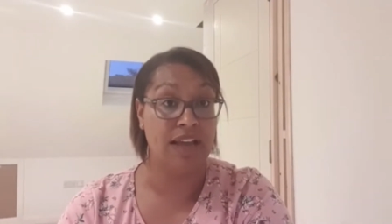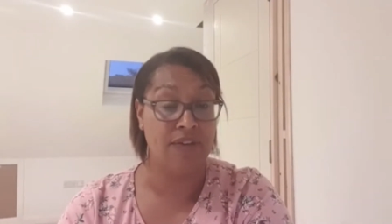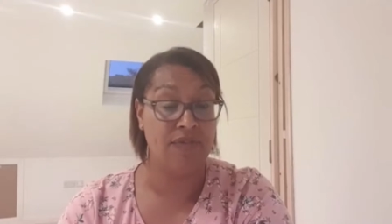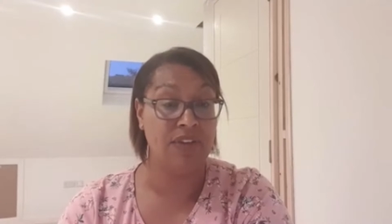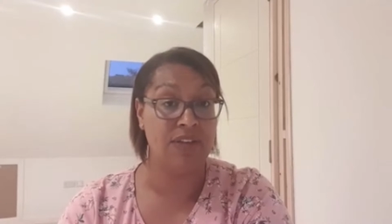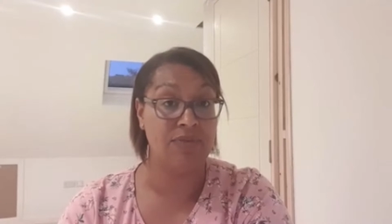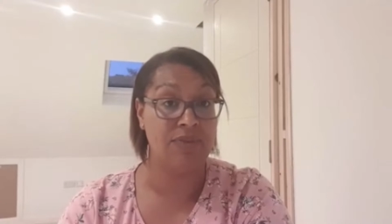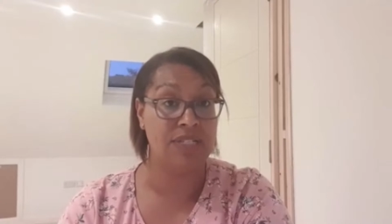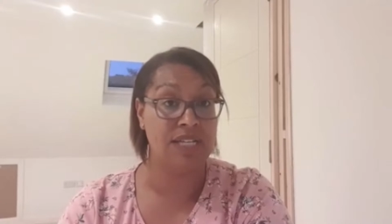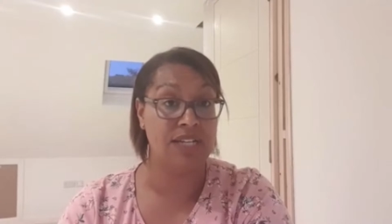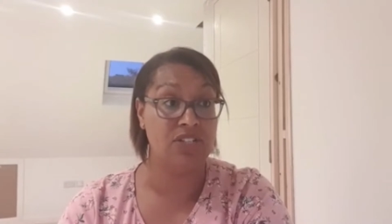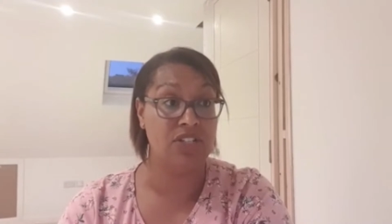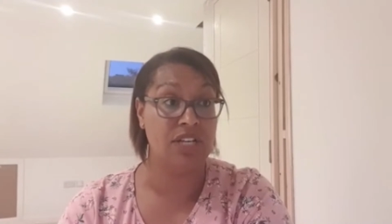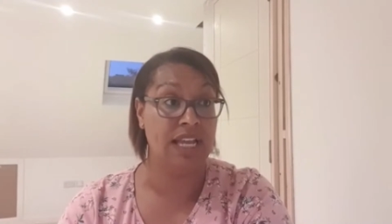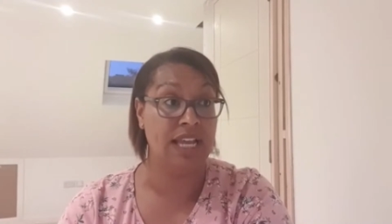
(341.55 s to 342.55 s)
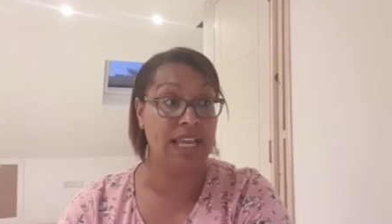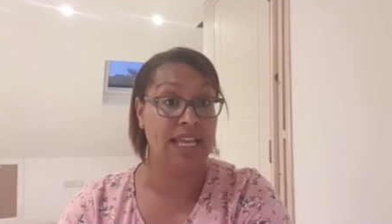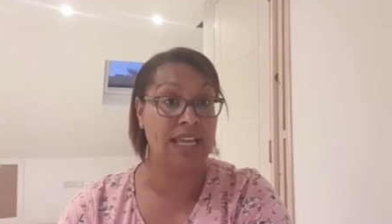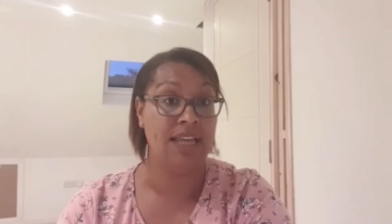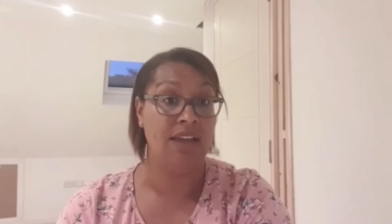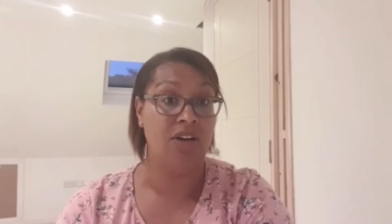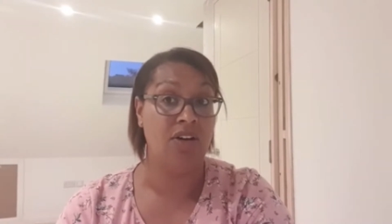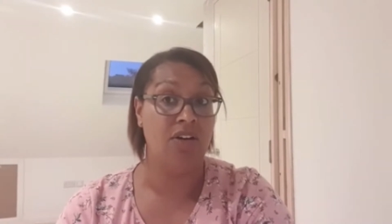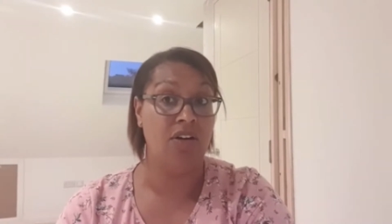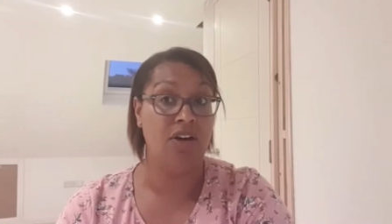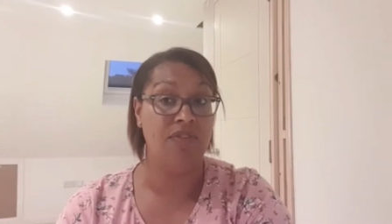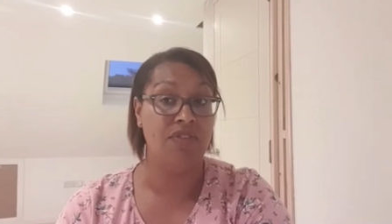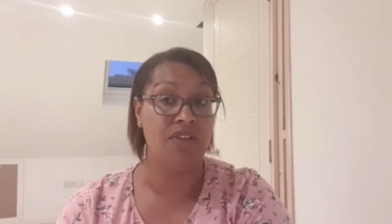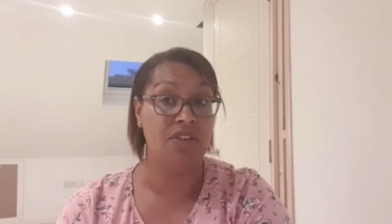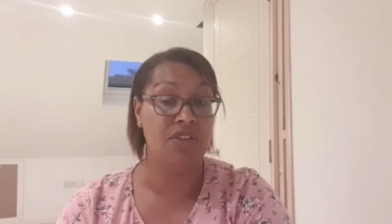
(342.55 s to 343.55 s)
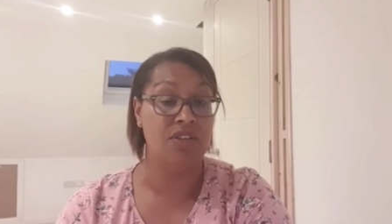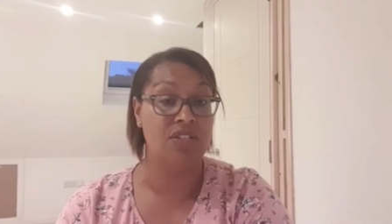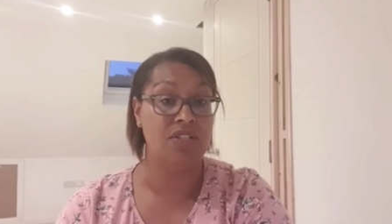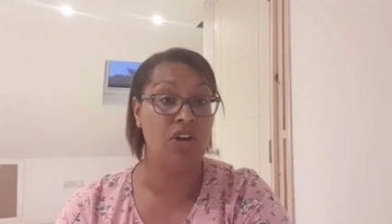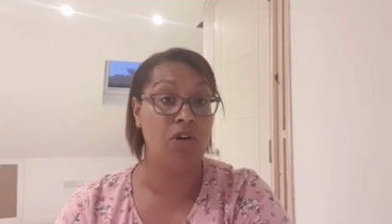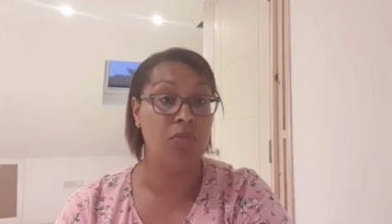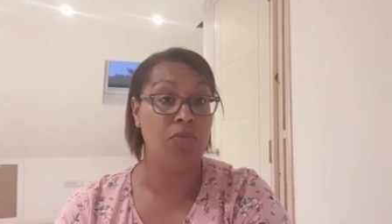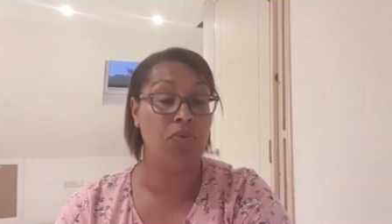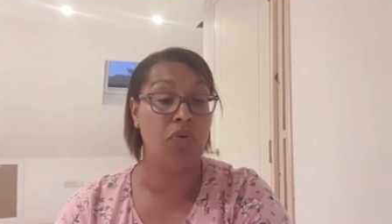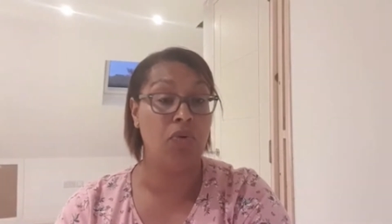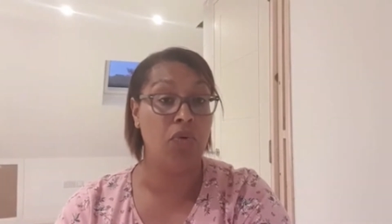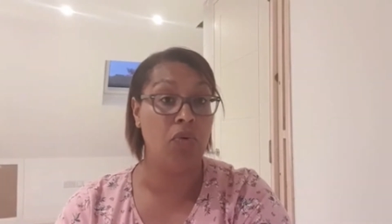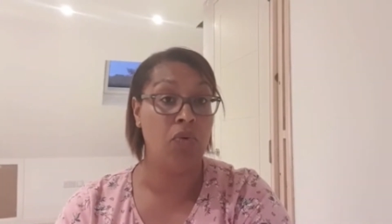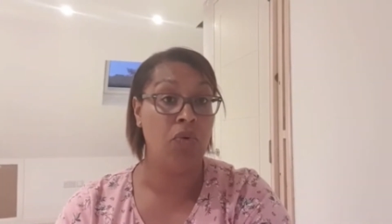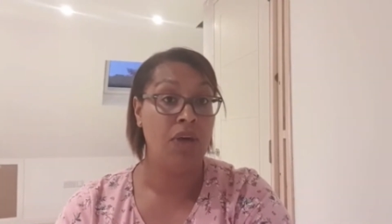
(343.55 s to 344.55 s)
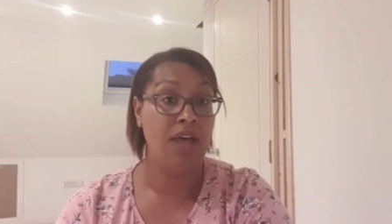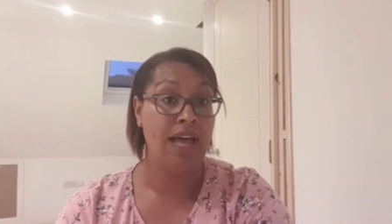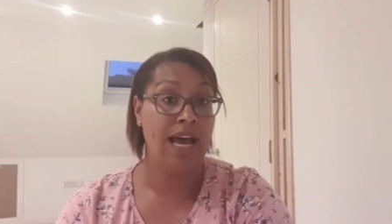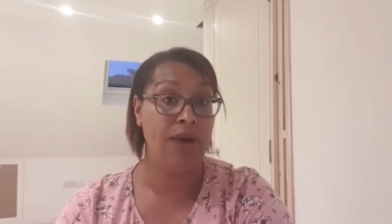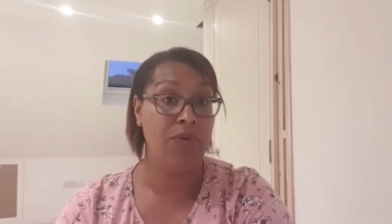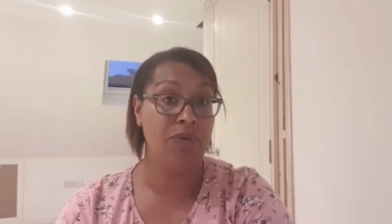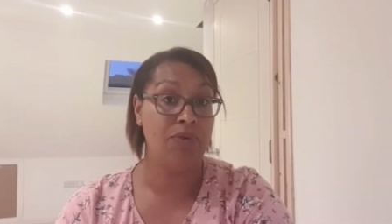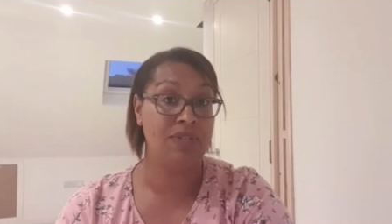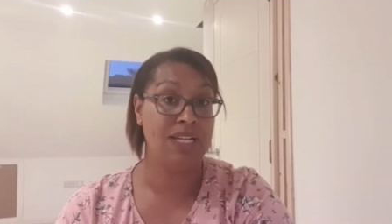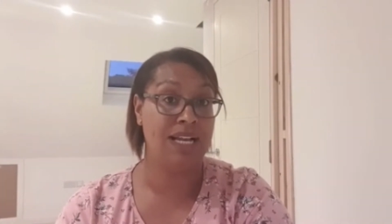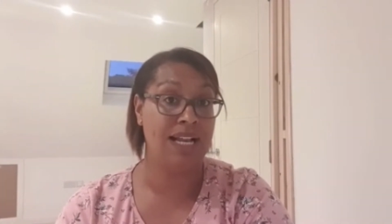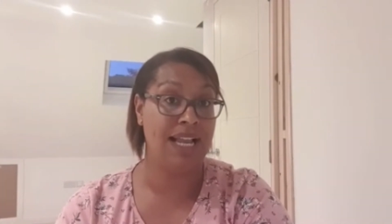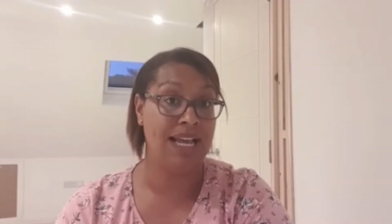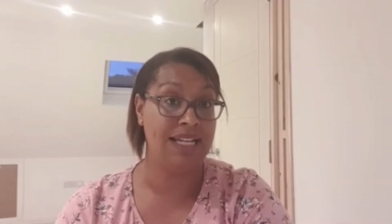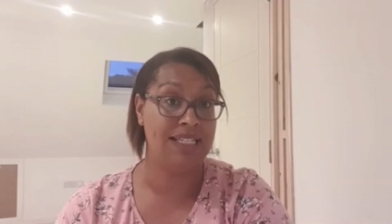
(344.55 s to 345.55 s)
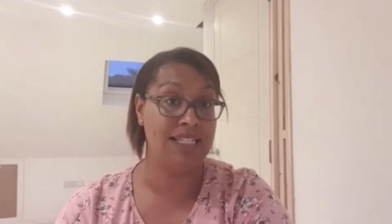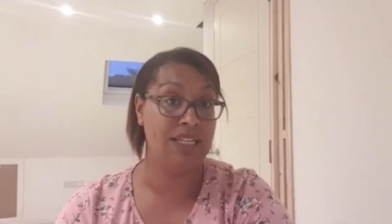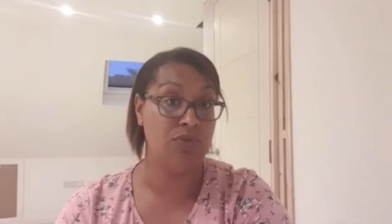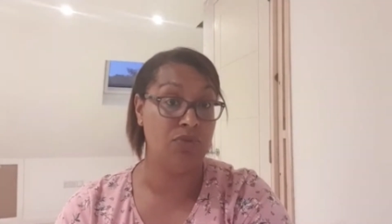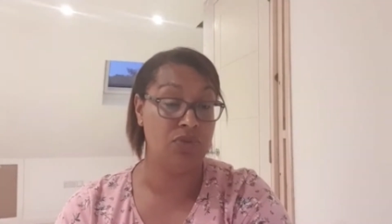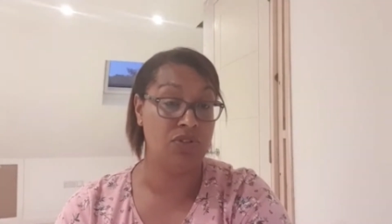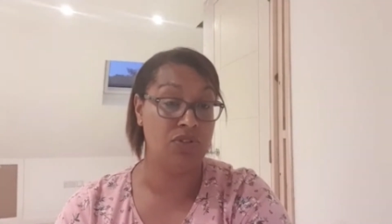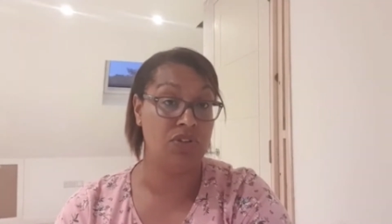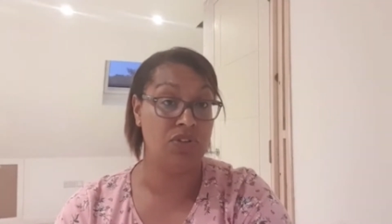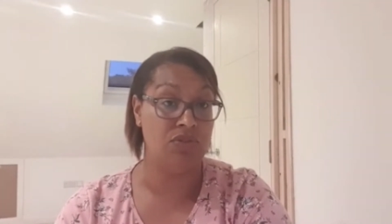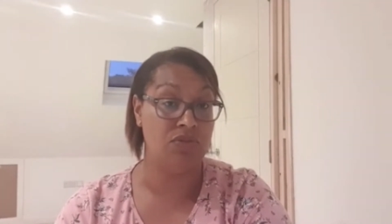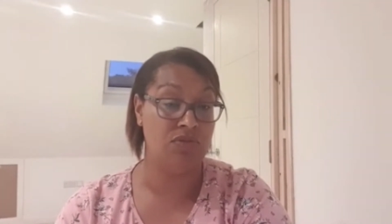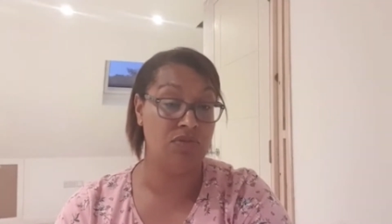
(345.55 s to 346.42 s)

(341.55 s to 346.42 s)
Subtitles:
I think it was actually either the sample, how it was collected wasn't